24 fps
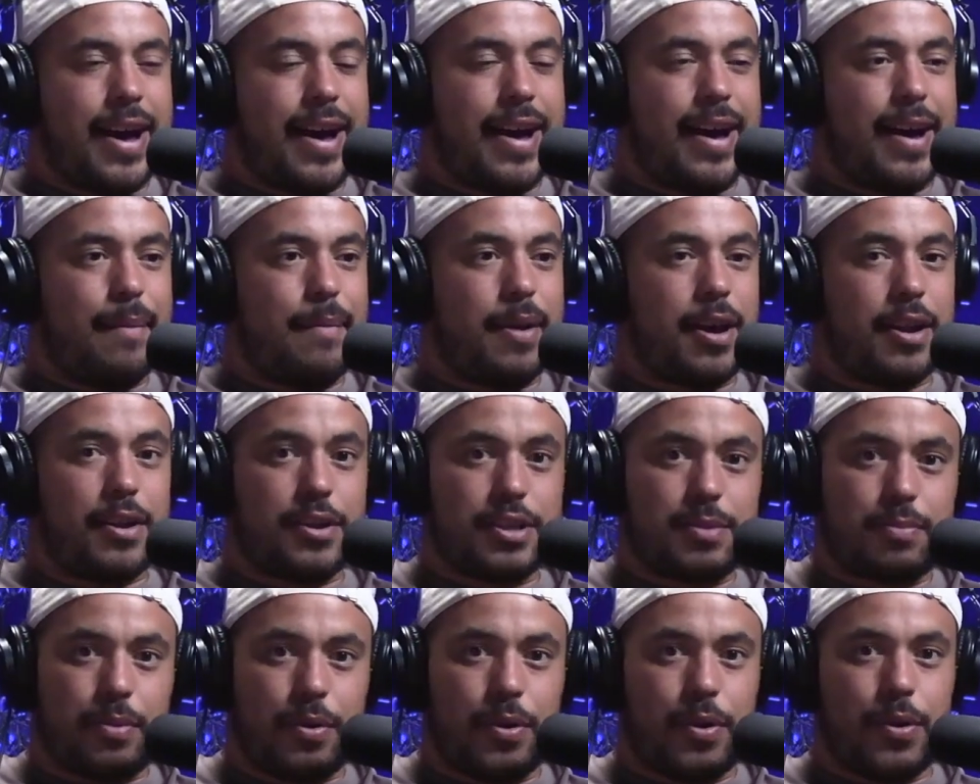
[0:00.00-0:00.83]

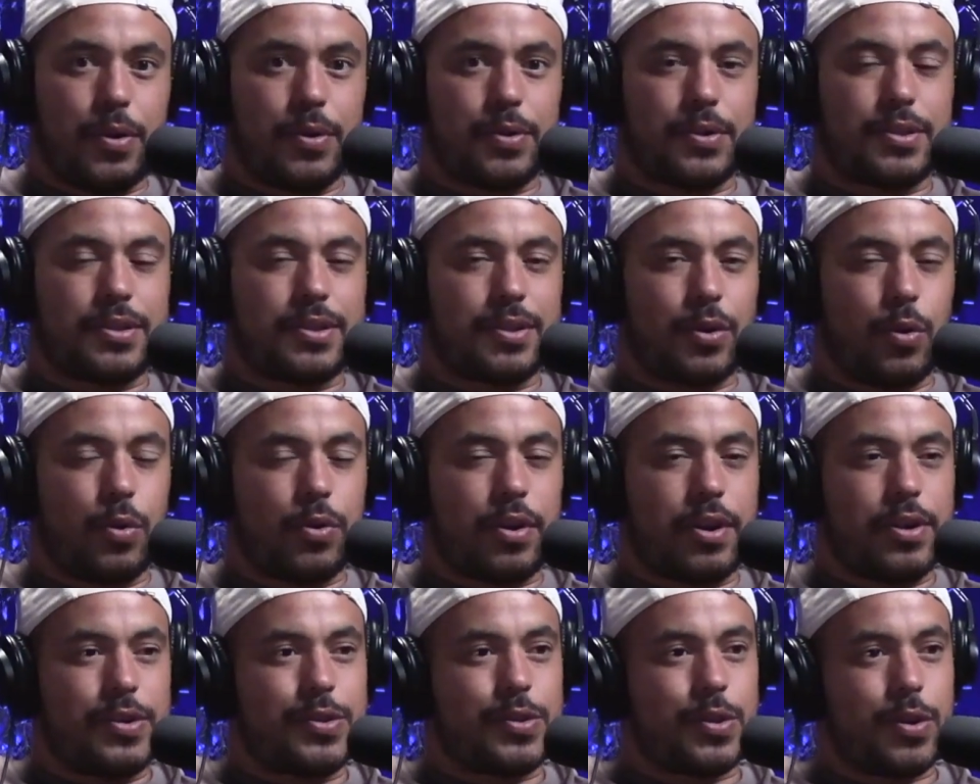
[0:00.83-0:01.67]
Hello Sports,
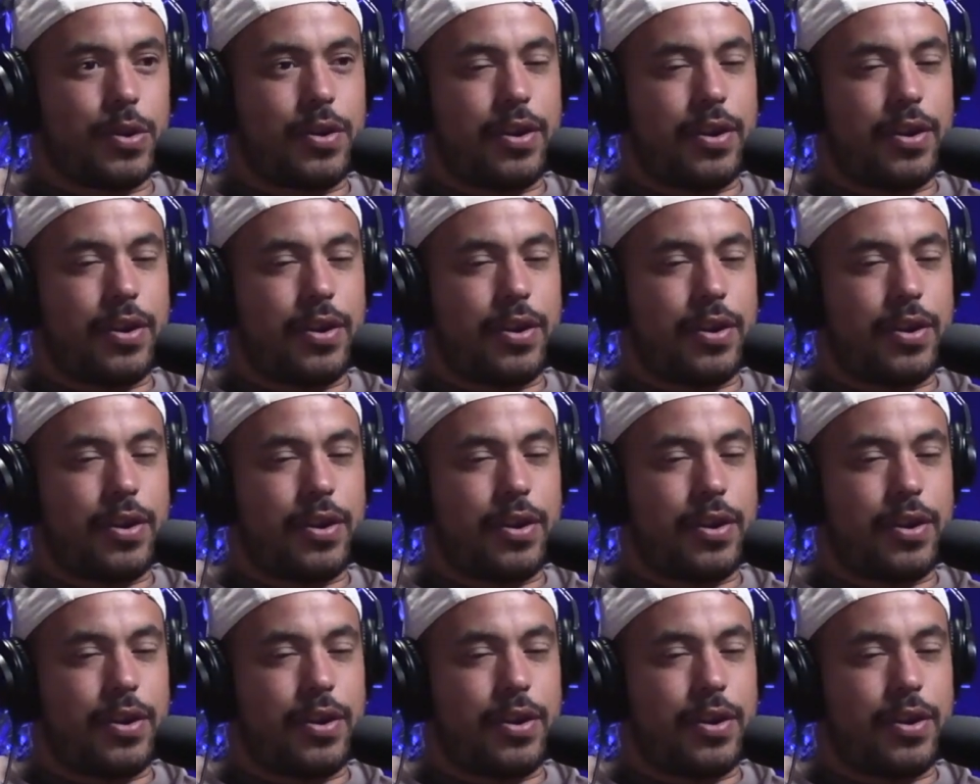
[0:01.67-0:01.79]
all those